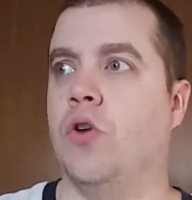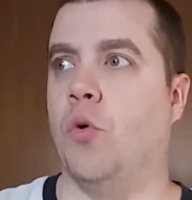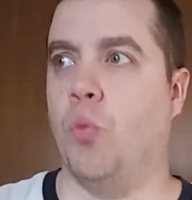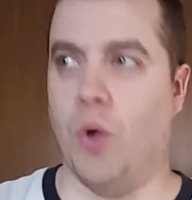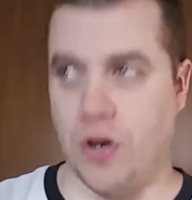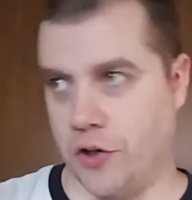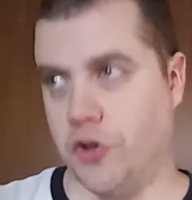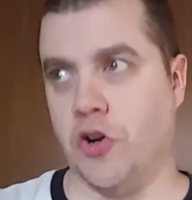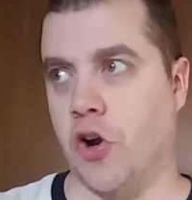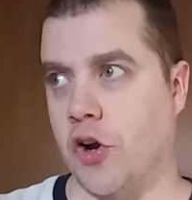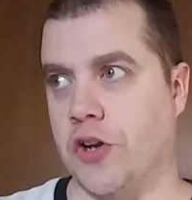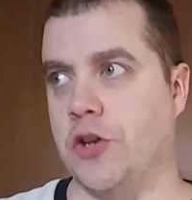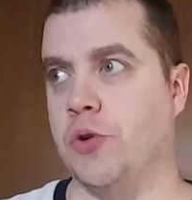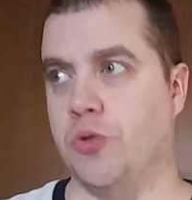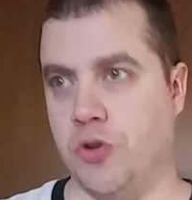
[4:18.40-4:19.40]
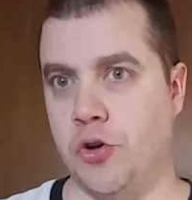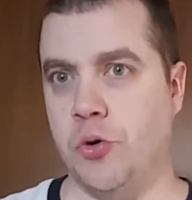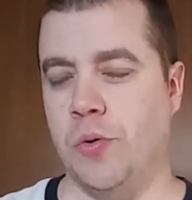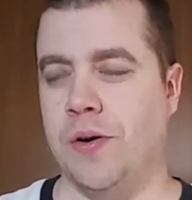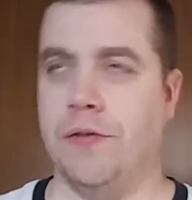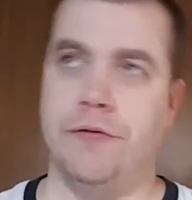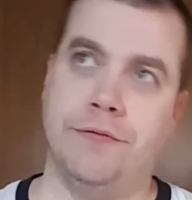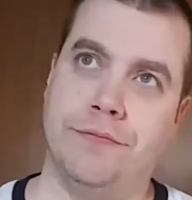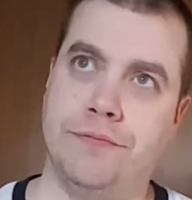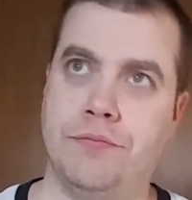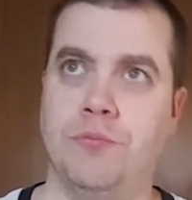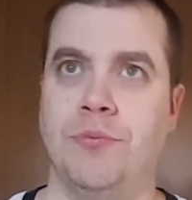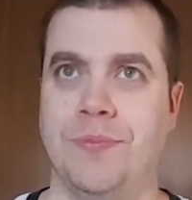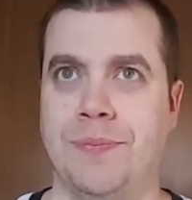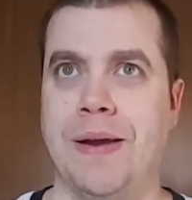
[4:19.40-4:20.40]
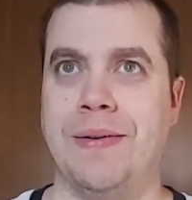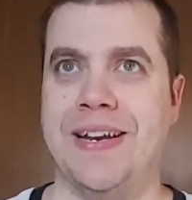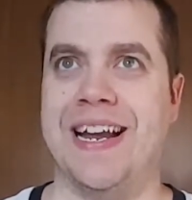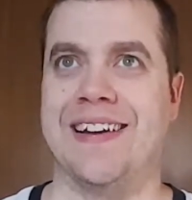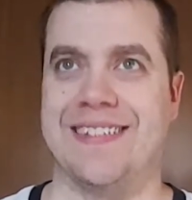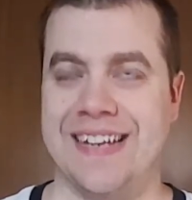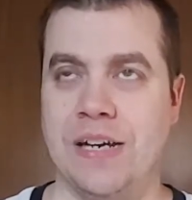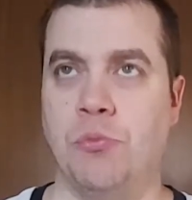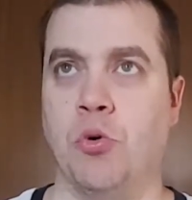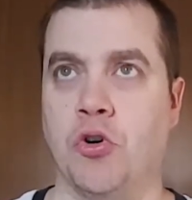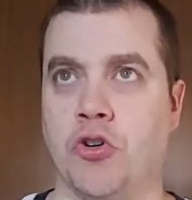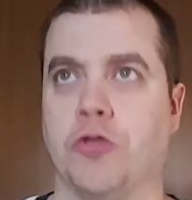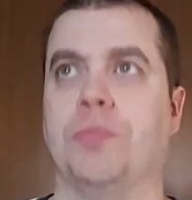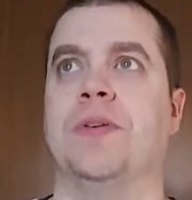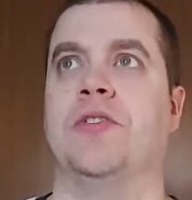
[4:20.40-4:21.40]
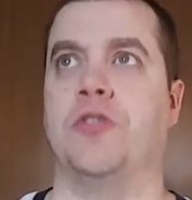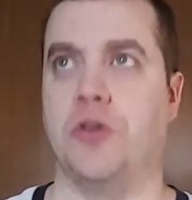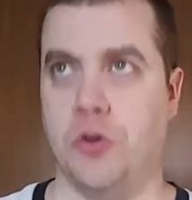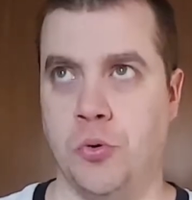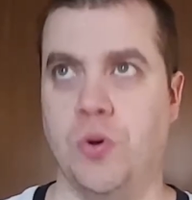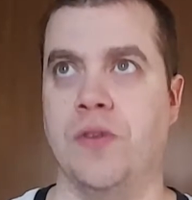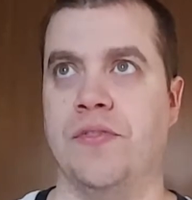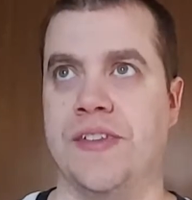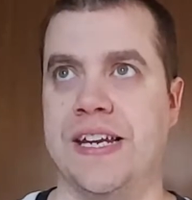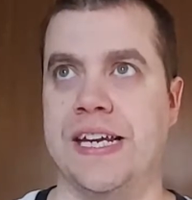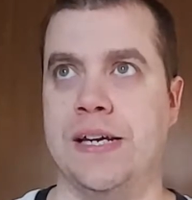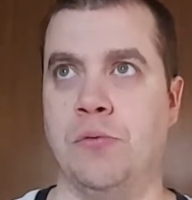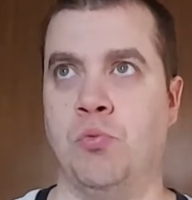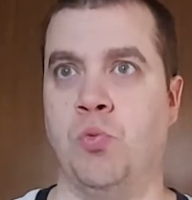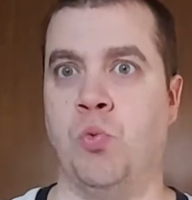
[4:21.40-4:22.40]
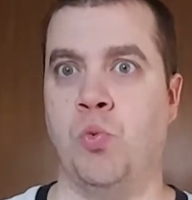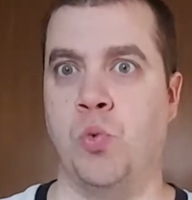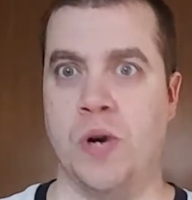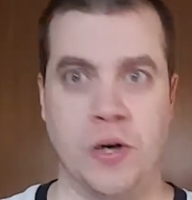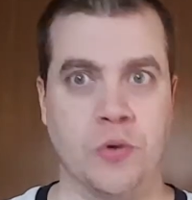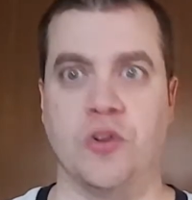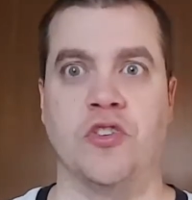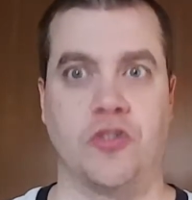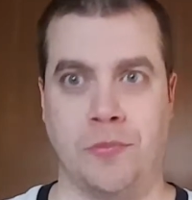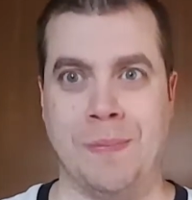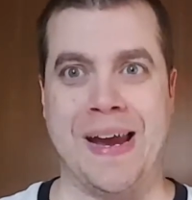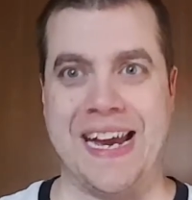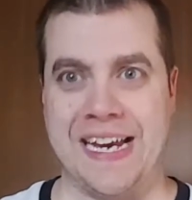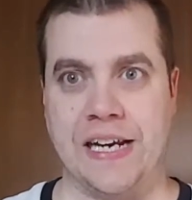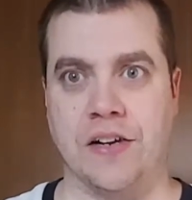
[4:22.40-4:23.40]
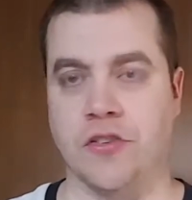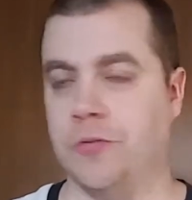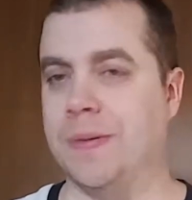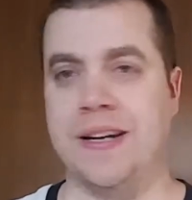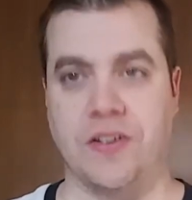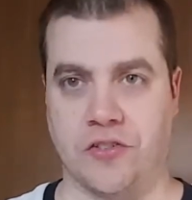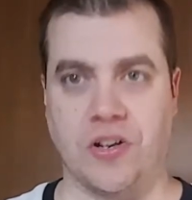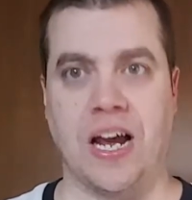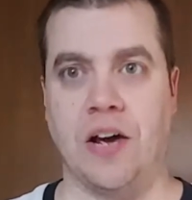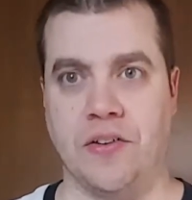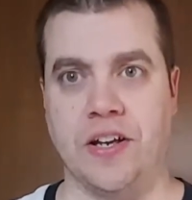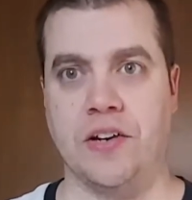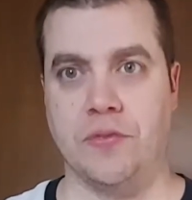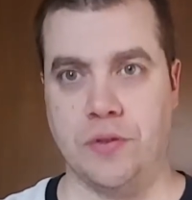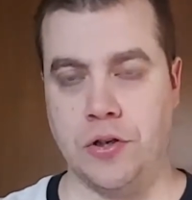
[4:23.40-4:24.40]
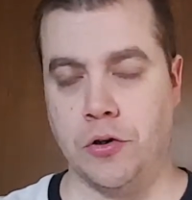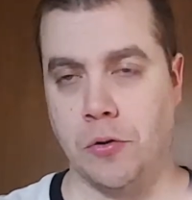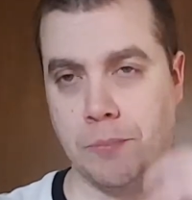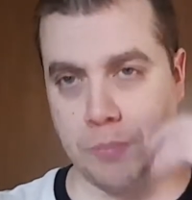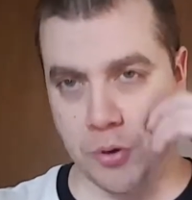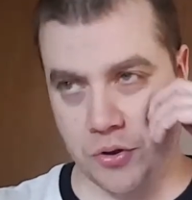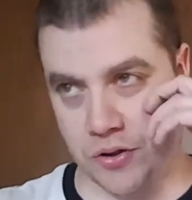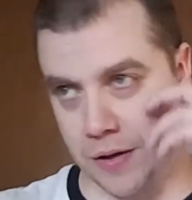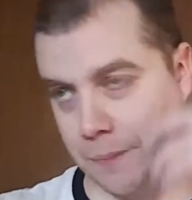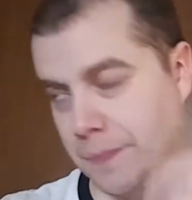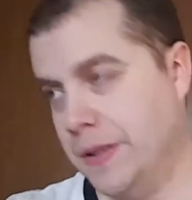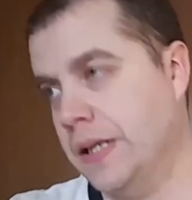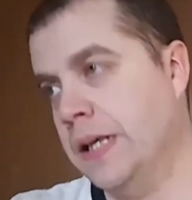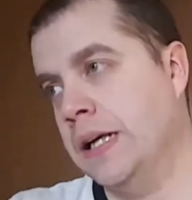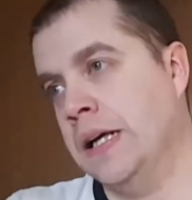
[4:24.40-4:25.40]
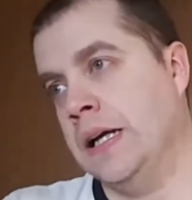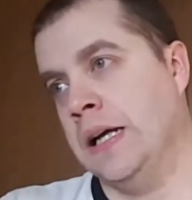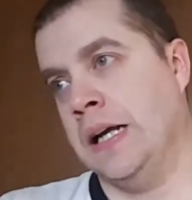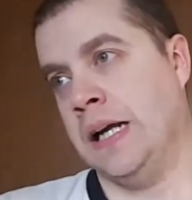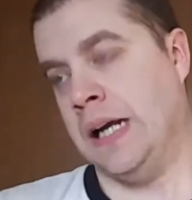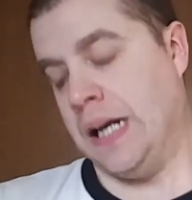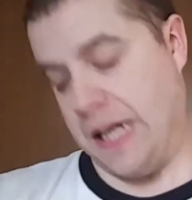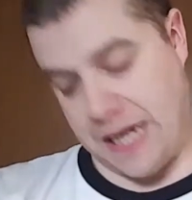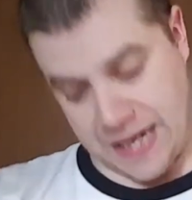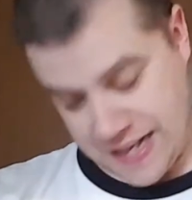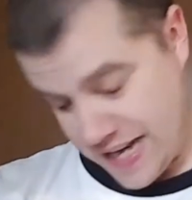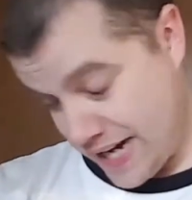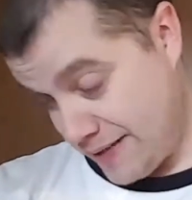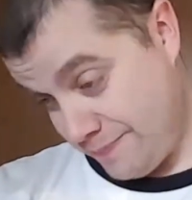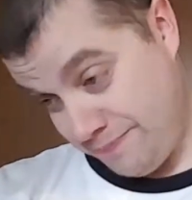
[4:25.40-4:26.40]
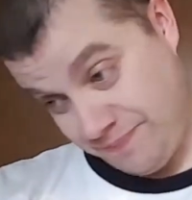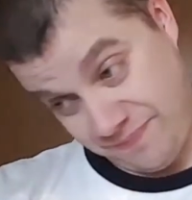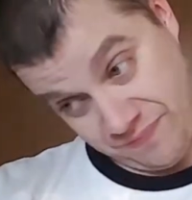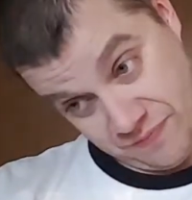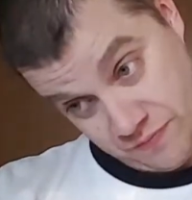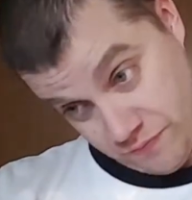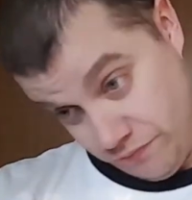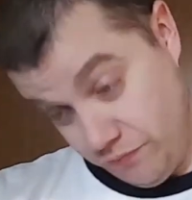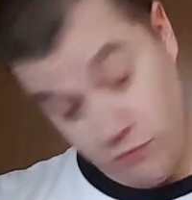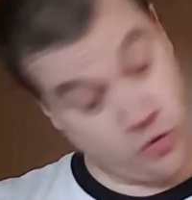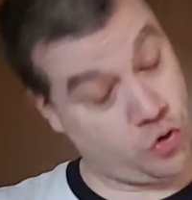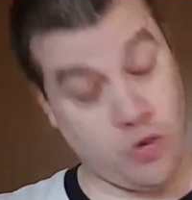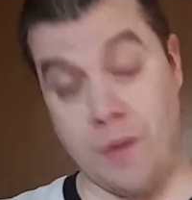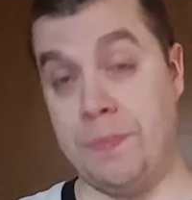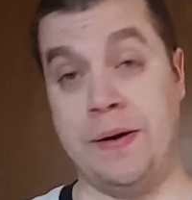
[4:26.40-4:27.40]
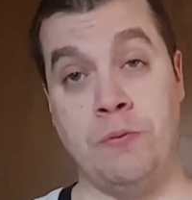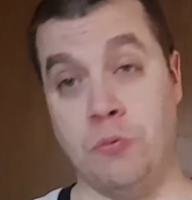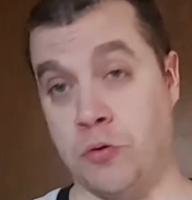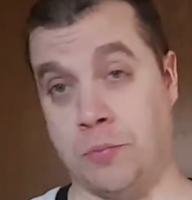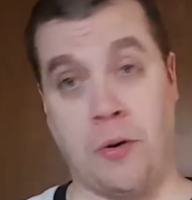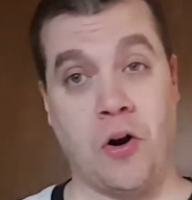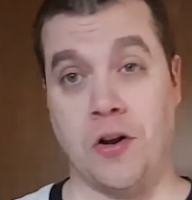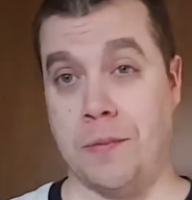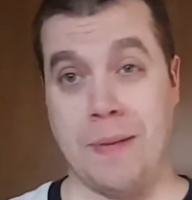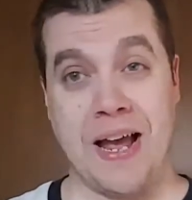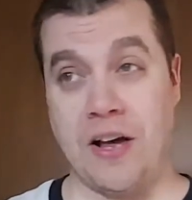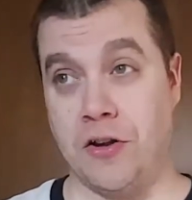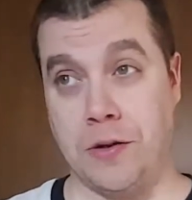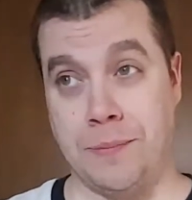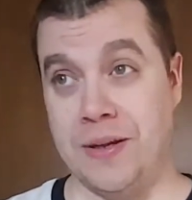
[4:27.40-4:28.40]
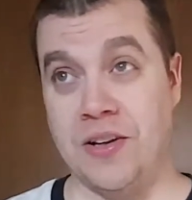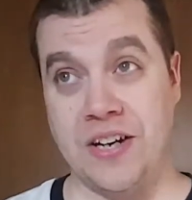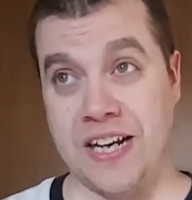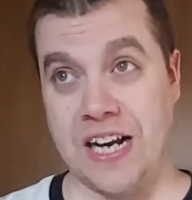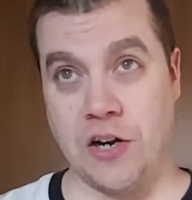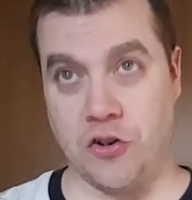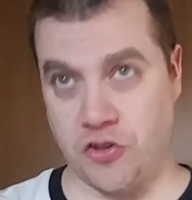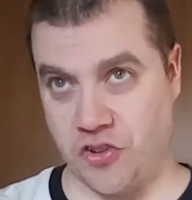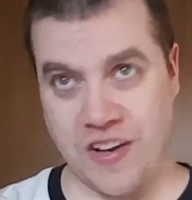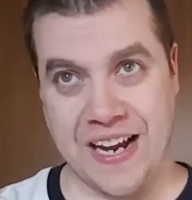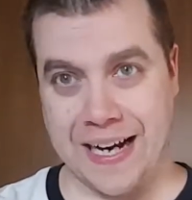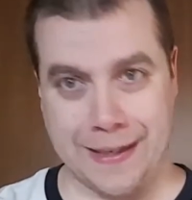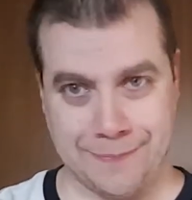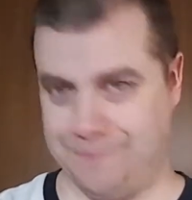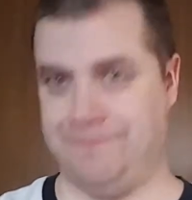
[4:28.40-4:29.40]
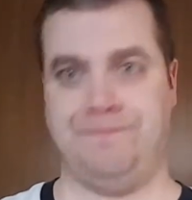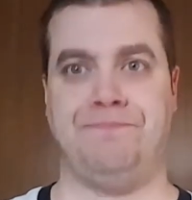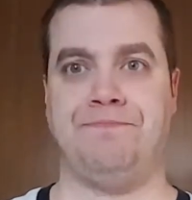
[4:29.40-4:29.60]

One could argue two of, maybe not the worst, but two of the weirdest manias because of how they, you know, booked them. And then Trump even was part of the Battle of the Billionaires thing